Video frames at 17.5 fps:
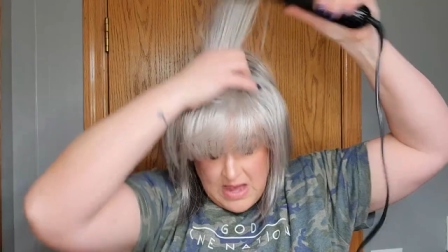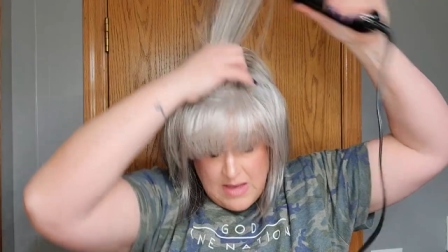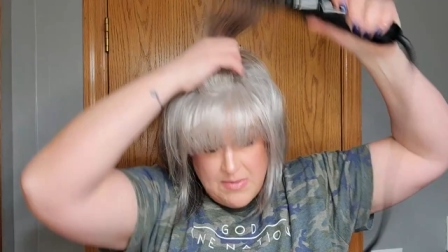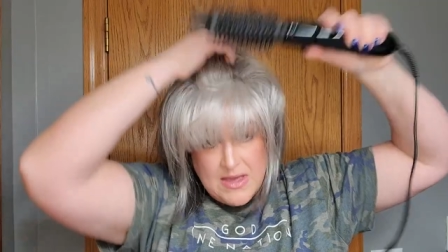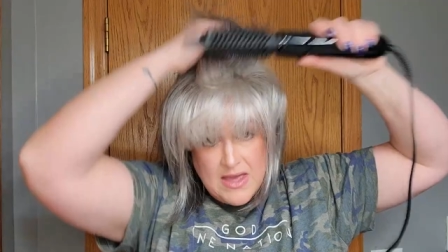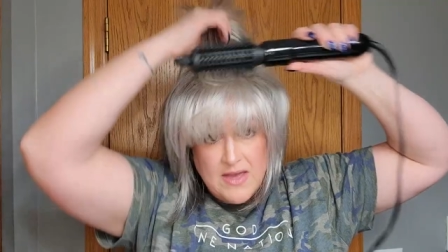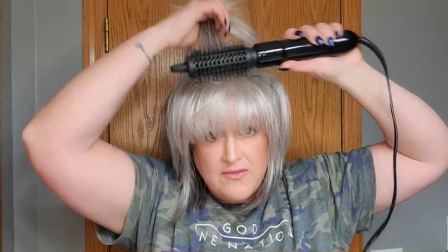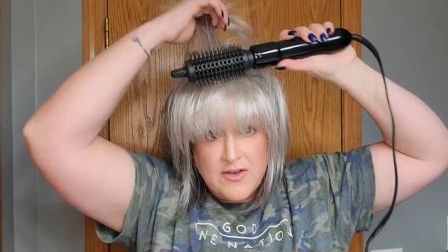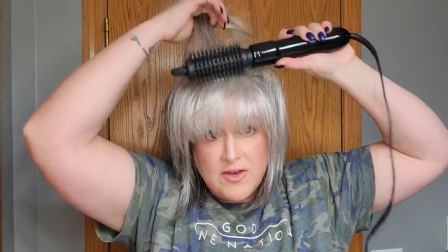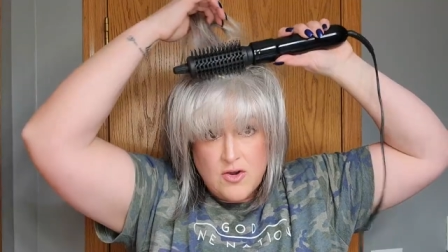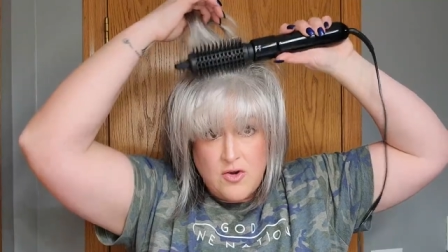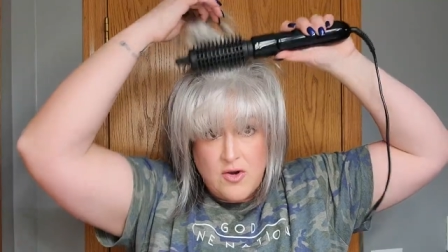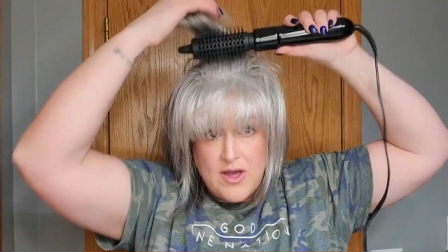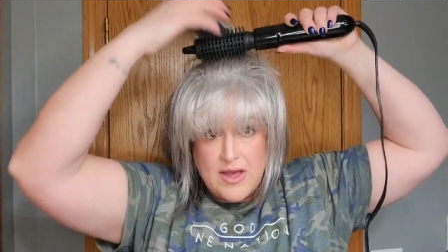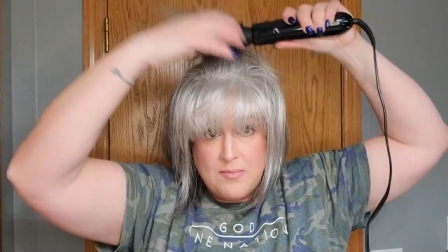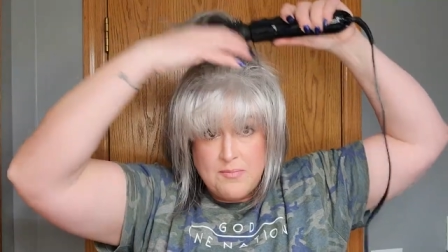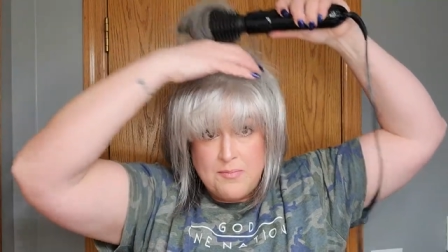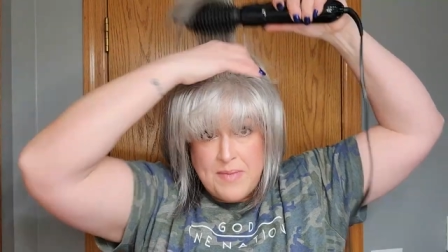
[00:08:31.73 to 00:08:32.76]
Maybe even
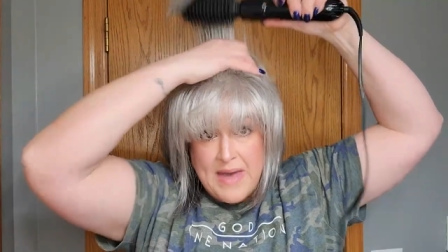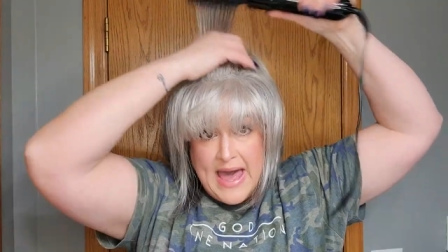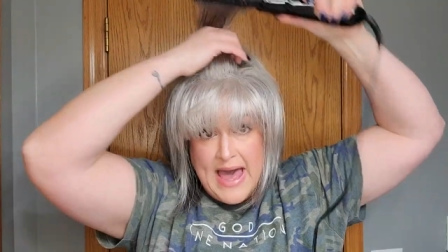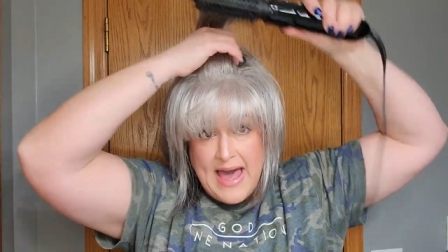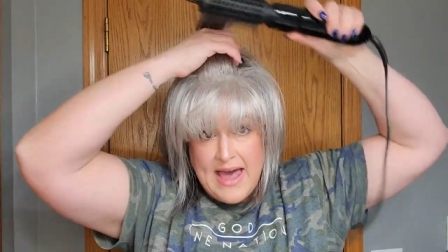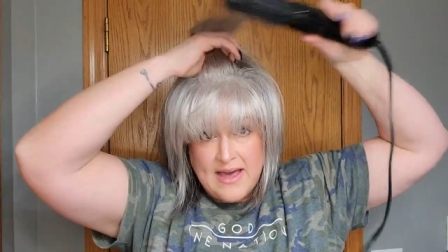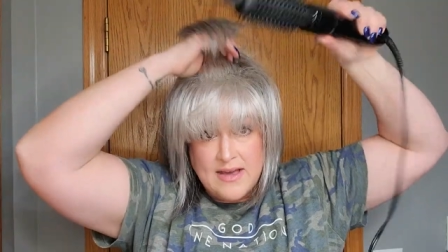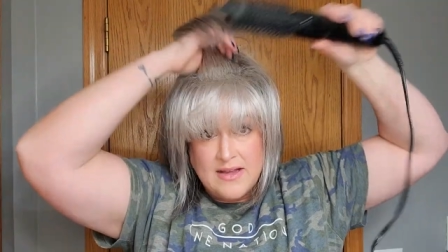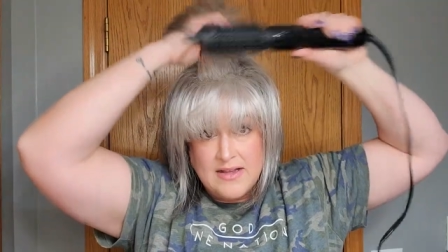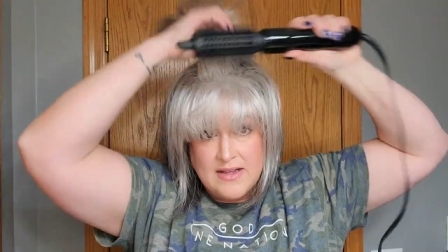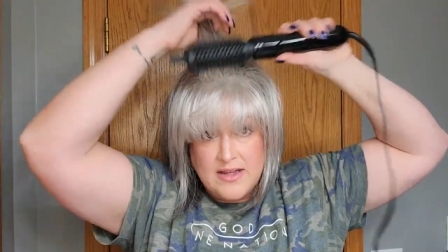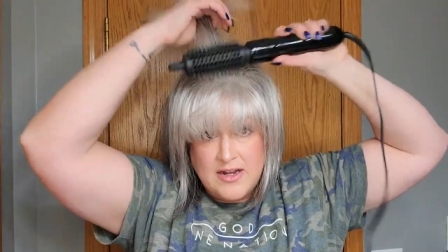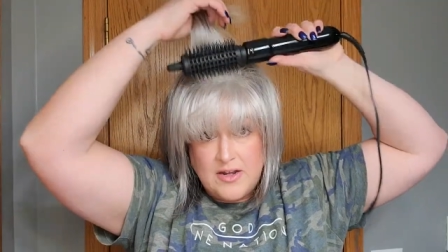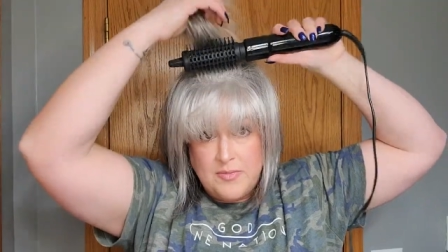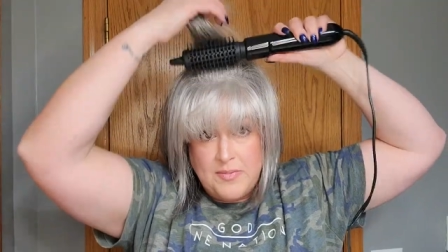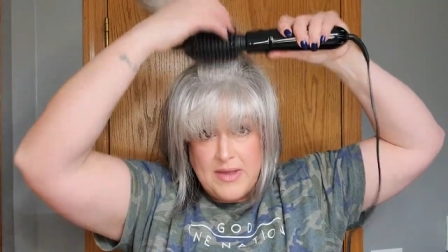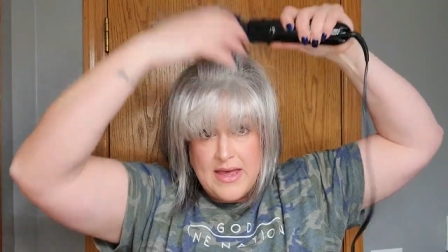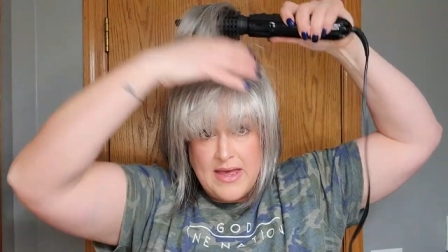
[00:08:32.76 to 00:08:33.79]
going back a
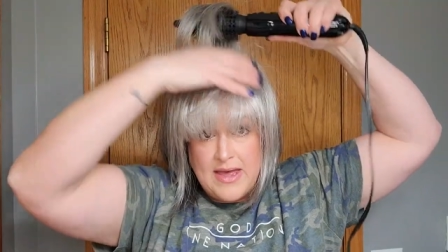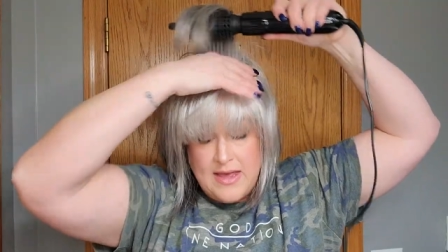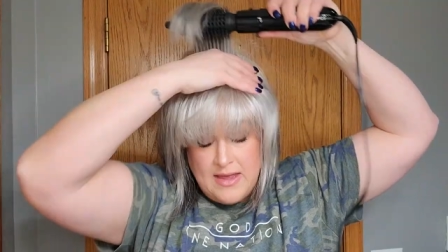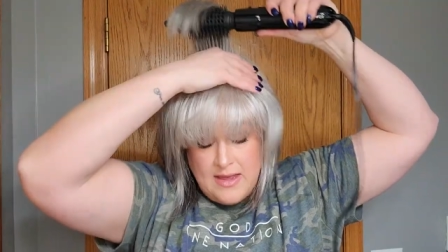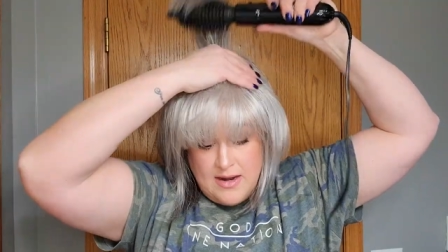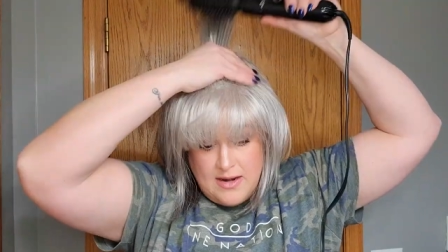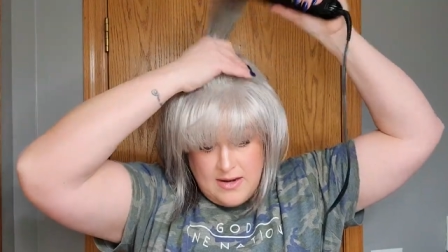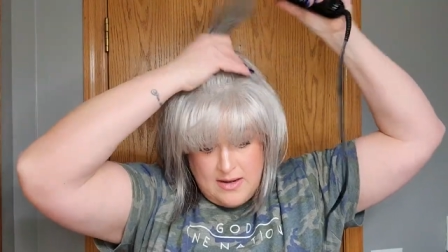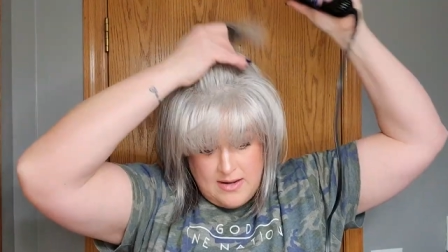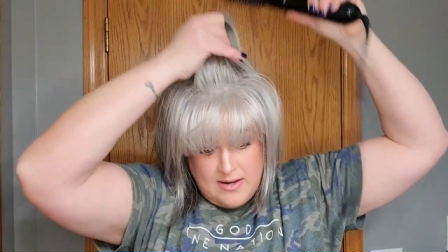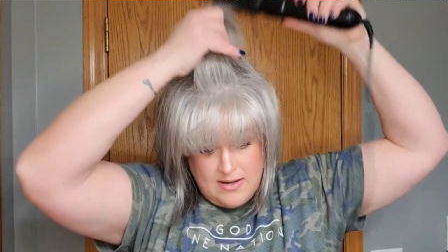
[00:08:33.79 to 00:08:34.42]
little bit